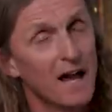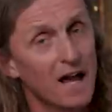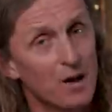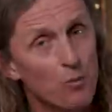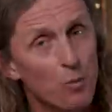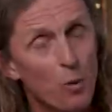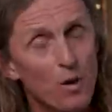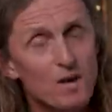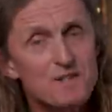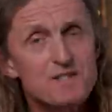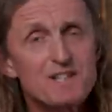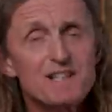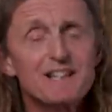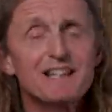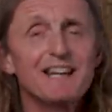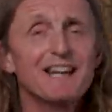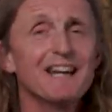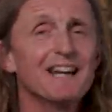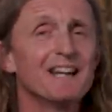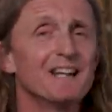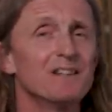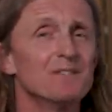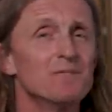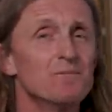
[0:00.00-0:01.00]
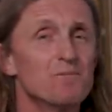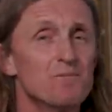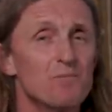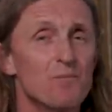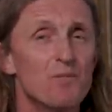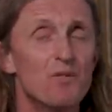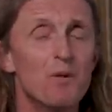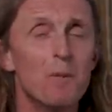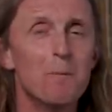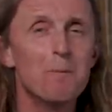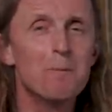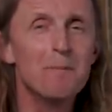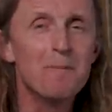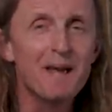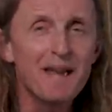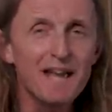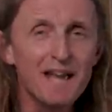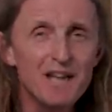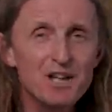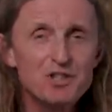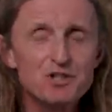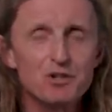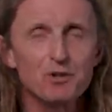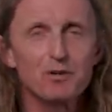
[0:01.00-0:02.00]
And once again, the
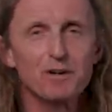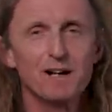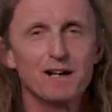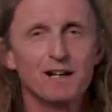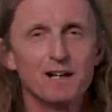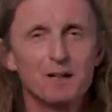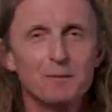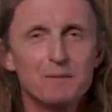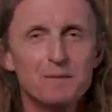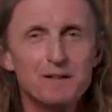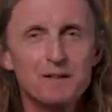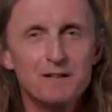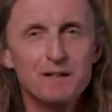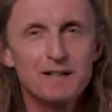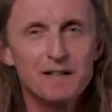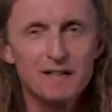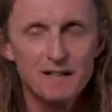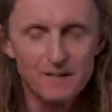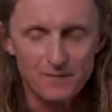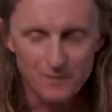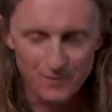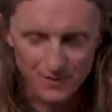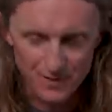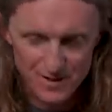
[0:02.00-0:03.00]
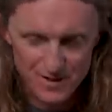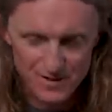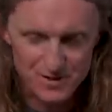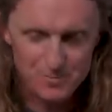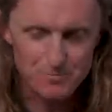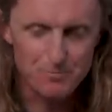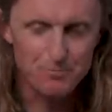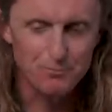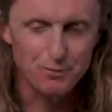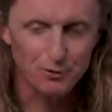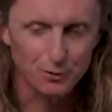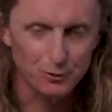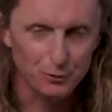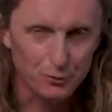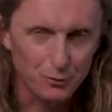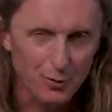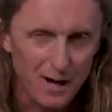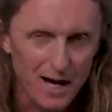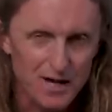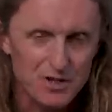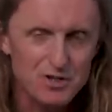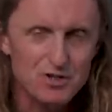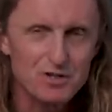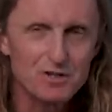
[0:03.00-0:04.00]
major element in this
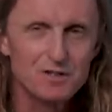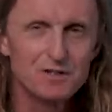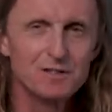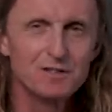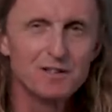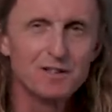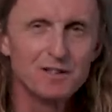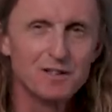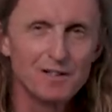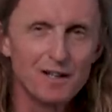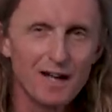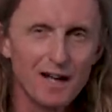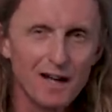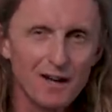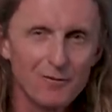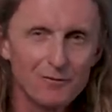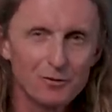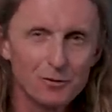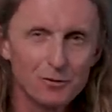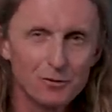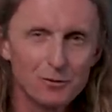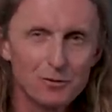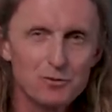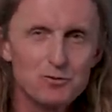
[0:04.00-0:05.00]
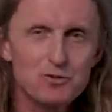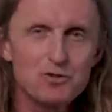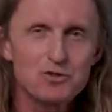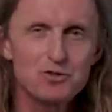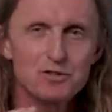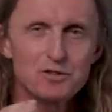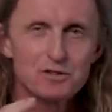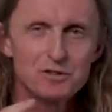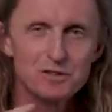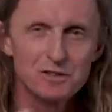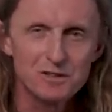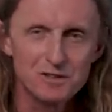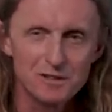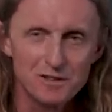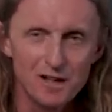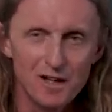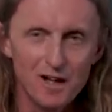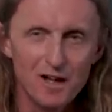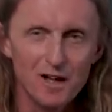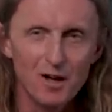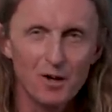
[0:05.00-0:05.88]
progression and evolution and